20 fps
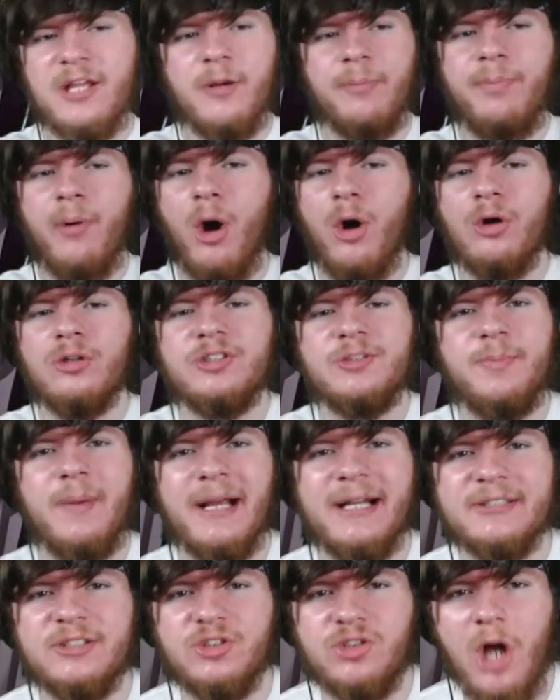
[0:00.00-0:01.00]
your bones also, big
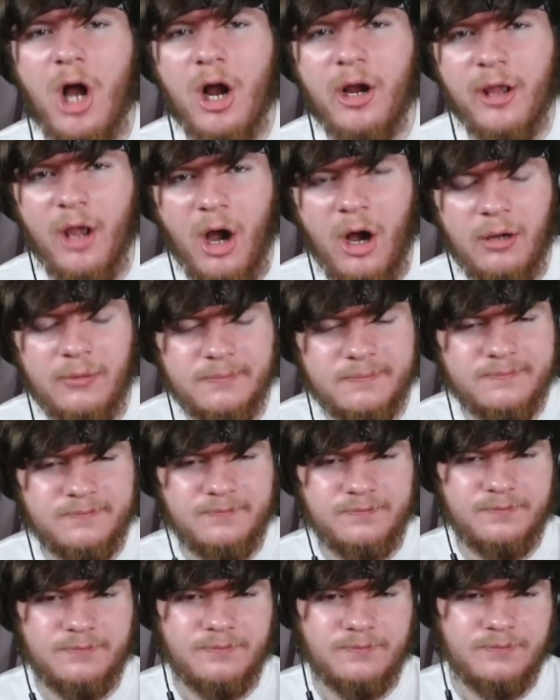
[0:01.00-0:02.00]
and strong, y'all. His house
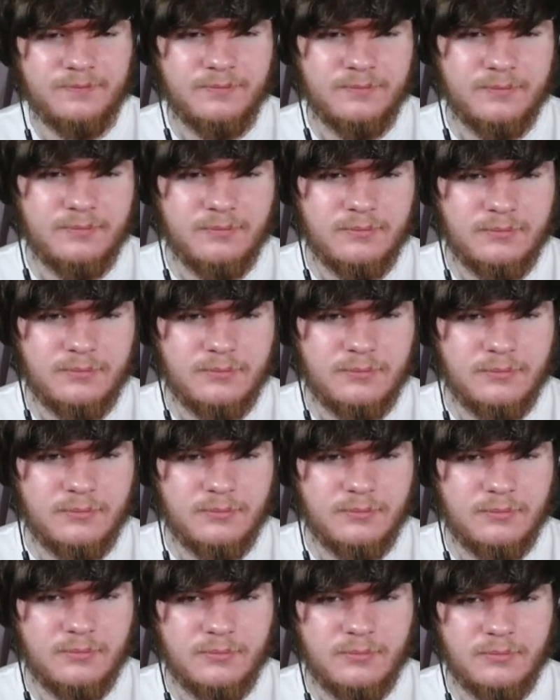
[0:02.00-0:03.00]
is ran on milk
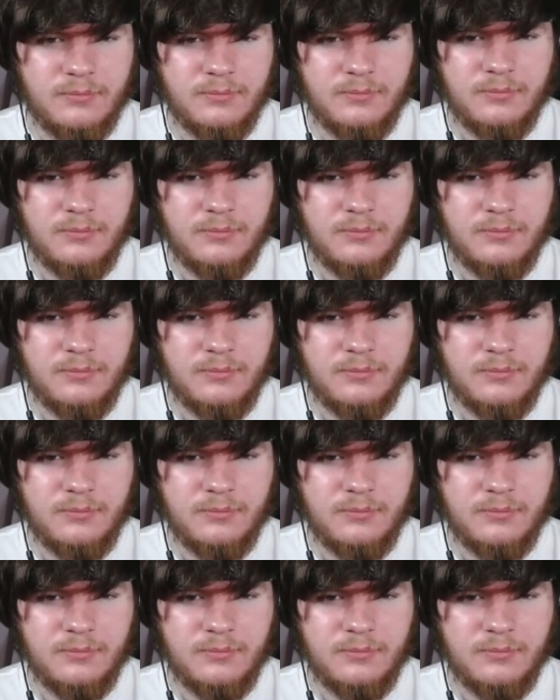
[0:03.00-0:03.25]
energy?